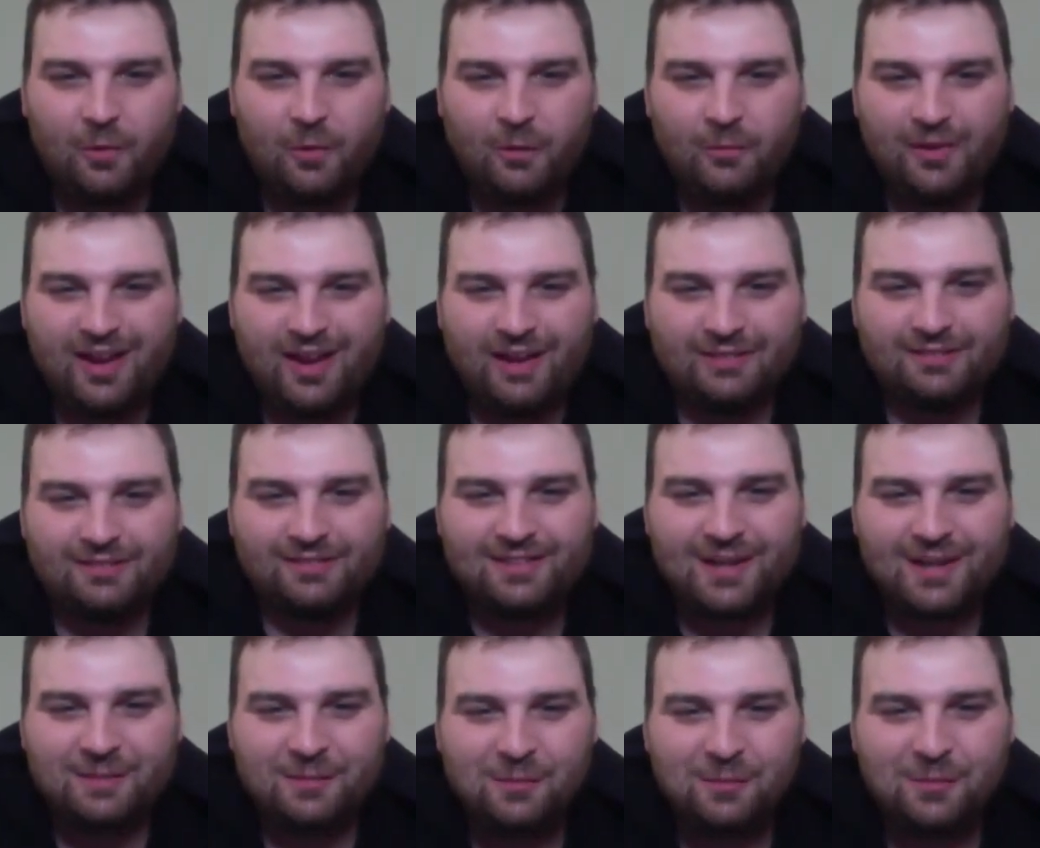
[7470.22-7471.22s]
got a
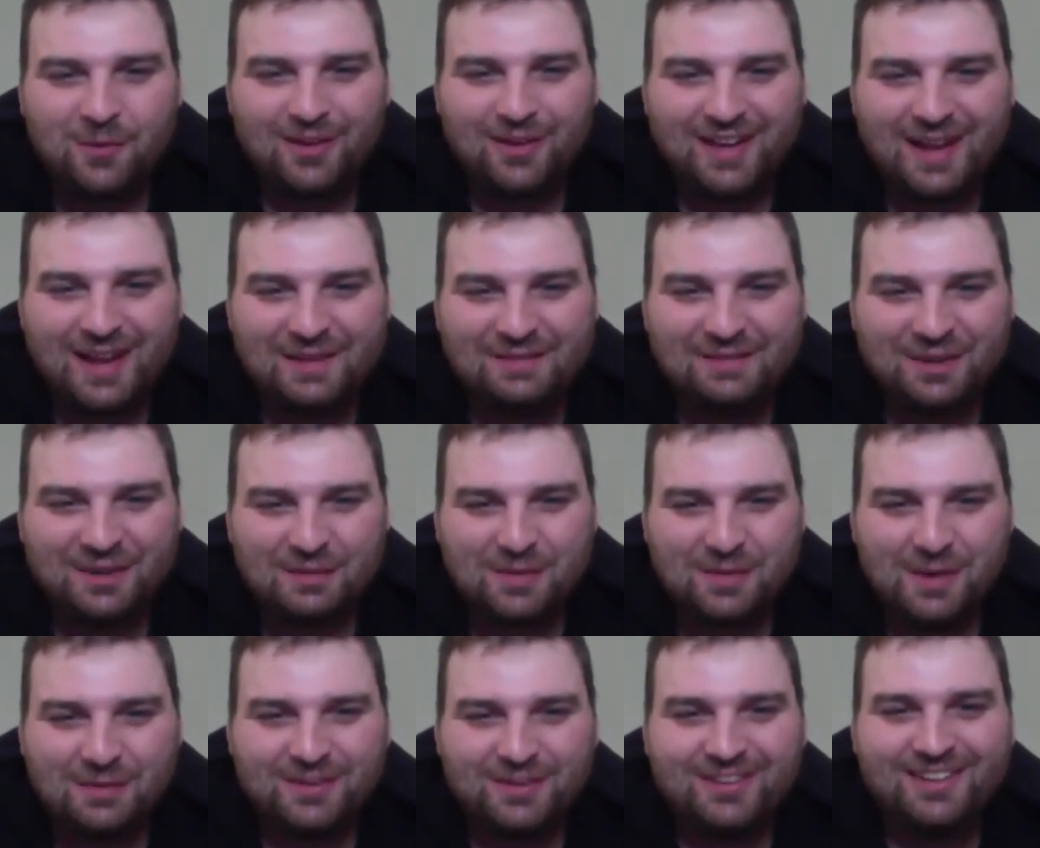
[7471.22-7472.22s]
couple more games here,
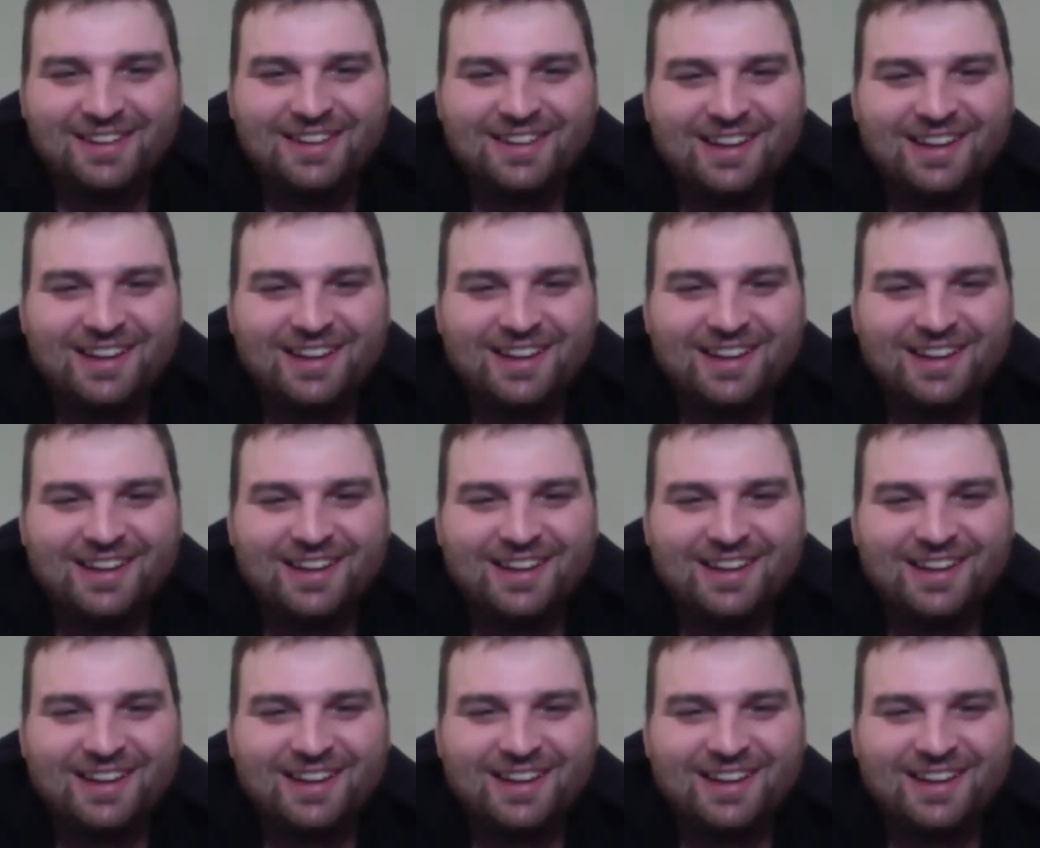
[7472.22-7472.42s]
Bobbit.